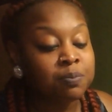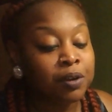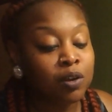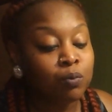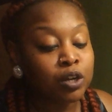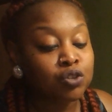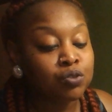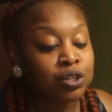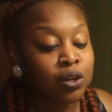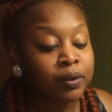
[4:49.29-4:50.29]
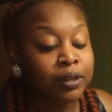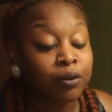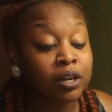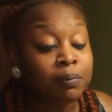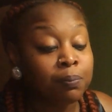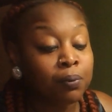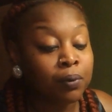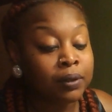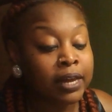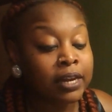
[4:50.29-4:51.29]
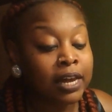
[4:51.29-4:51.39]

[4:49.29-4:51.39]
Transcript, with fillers: Spirit wants you to know, and they're going to be pouring that.